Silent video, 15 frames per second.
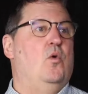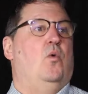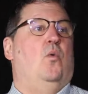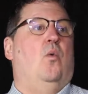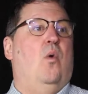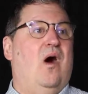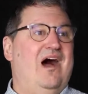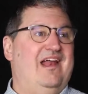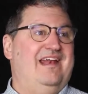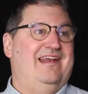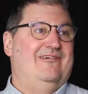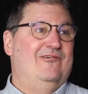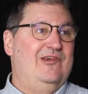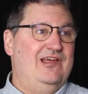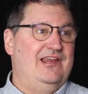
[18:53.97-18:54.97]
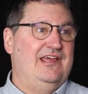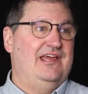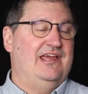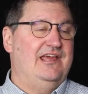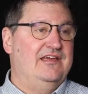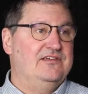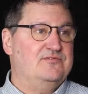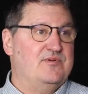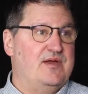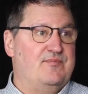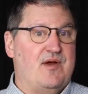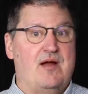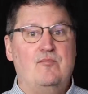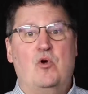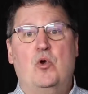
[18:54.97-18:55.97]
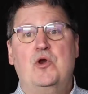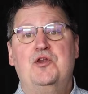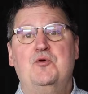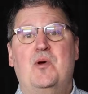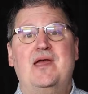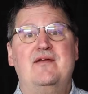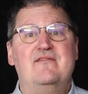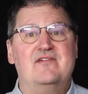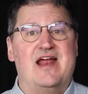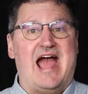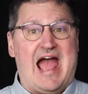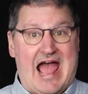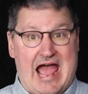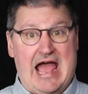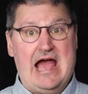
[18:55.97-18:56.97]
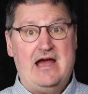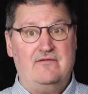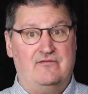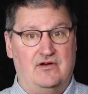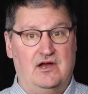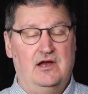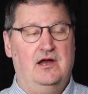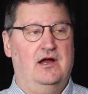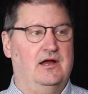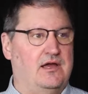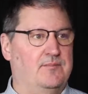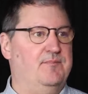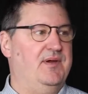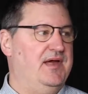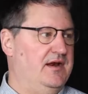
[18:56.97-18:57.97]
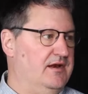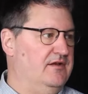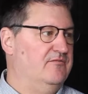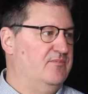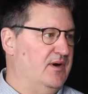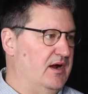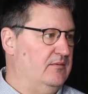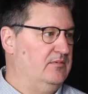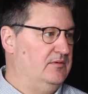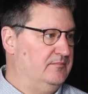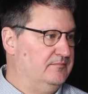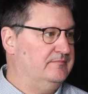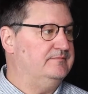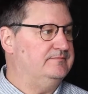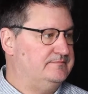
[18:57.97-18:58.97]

What really is my problem? Or do I even have a competitive problem?